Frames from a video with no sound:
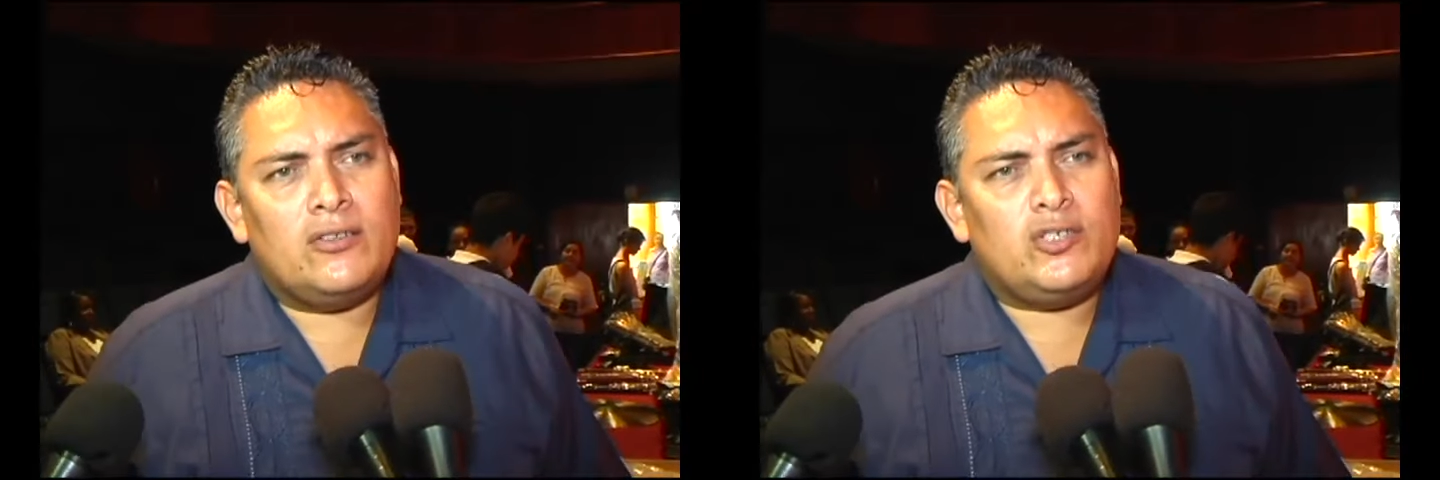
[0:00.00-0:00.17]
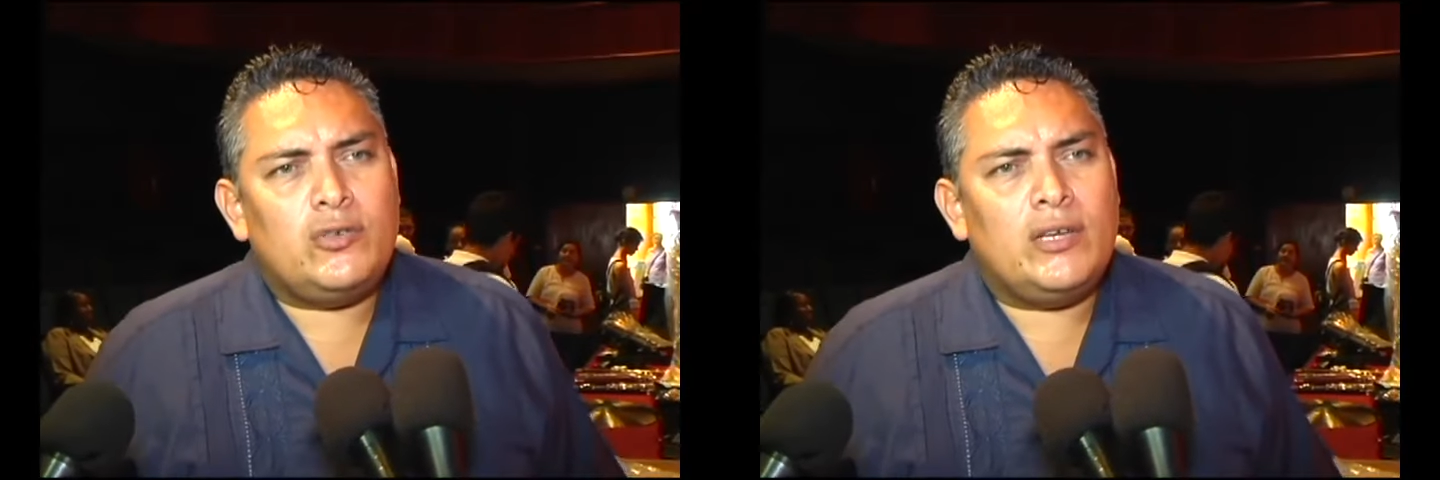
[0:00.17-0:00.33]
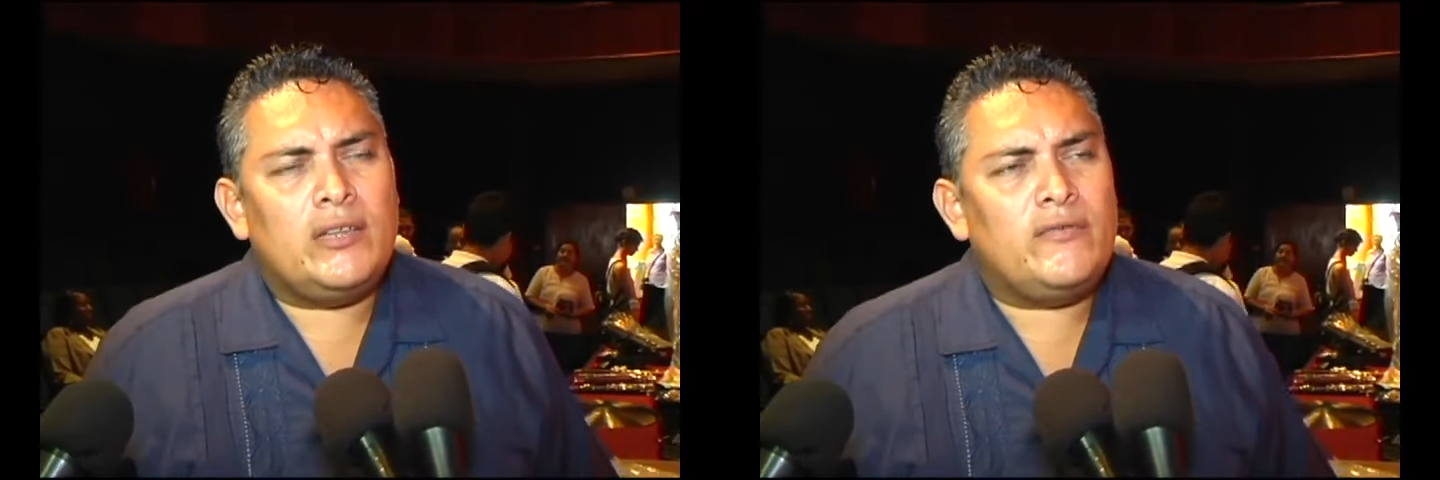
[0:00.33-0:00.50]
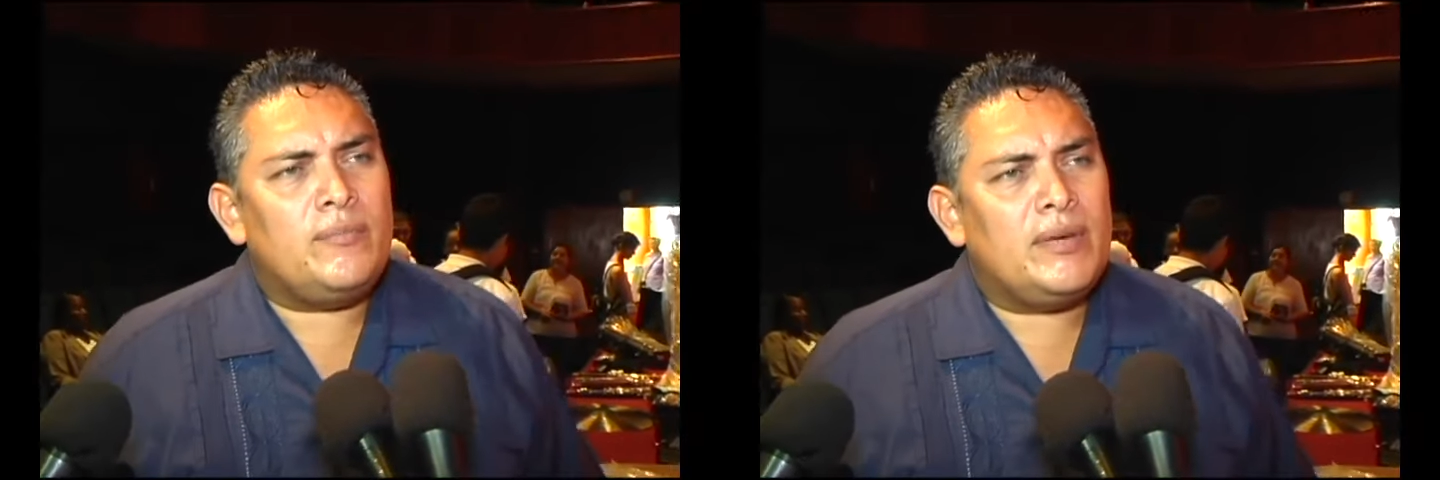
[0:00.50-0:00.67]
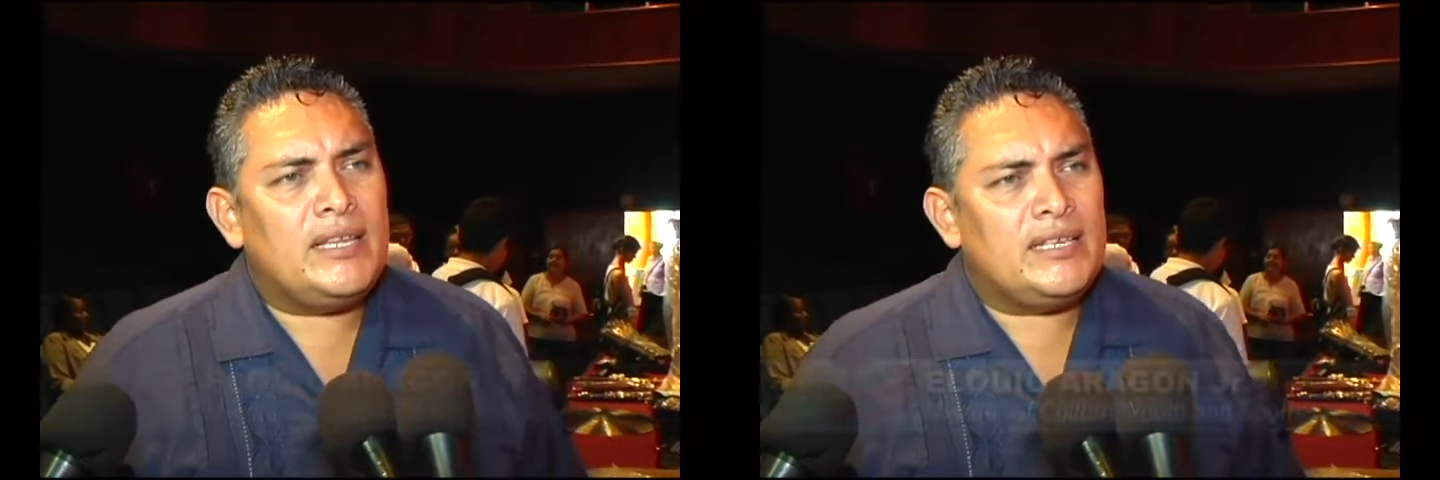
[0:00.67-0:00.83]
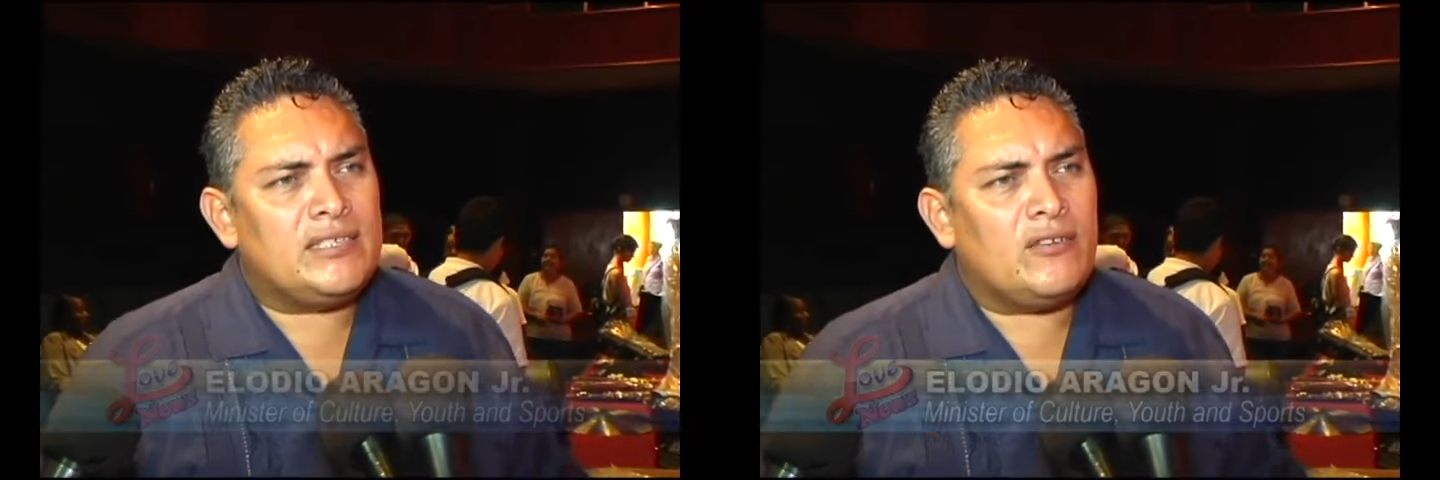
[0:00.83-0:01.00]
country and
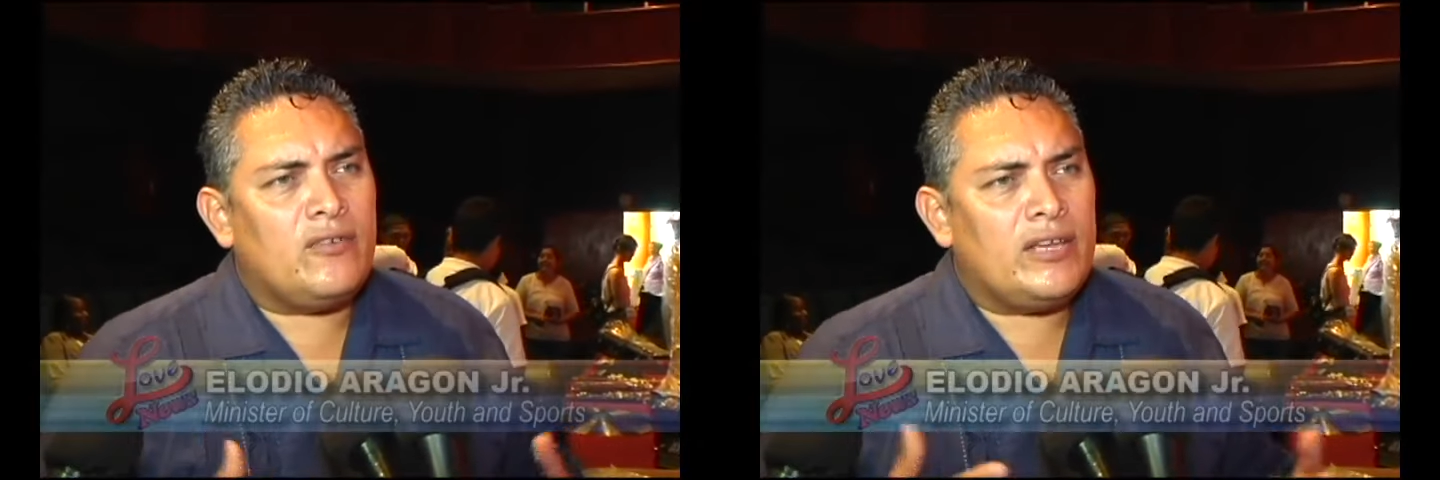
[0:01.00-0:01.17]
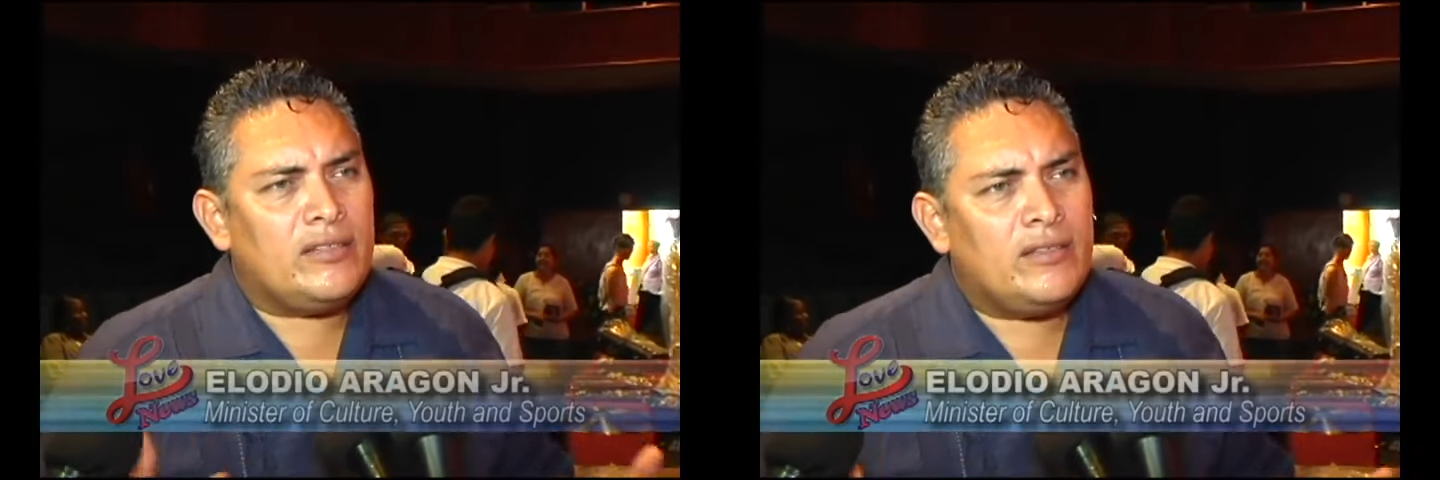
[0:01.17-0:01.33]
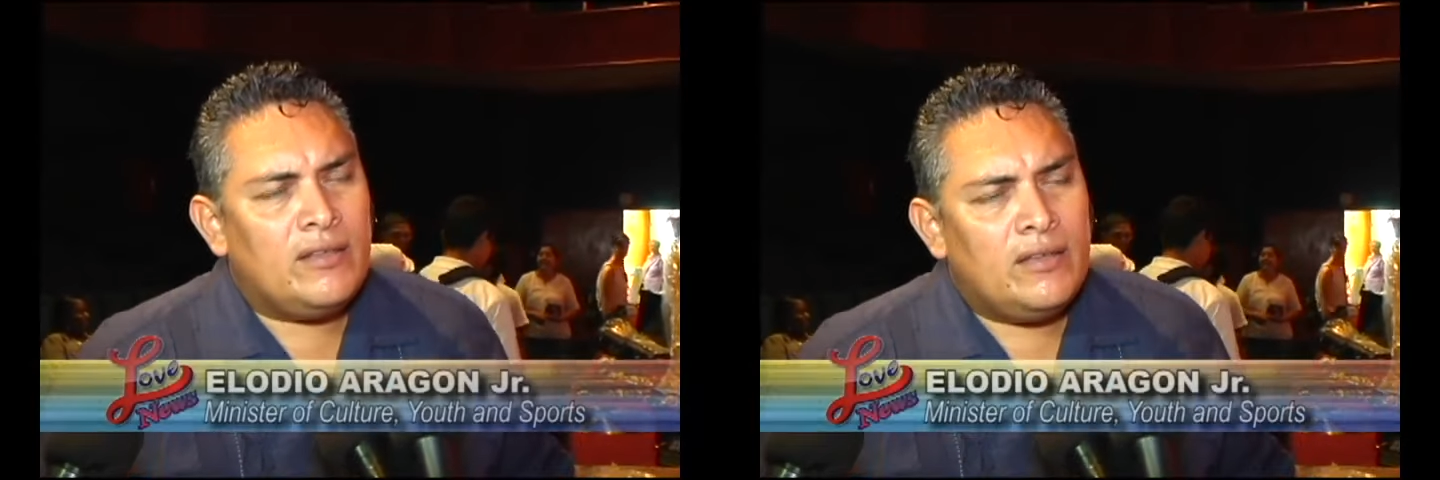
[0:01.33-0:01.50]
everybody has a right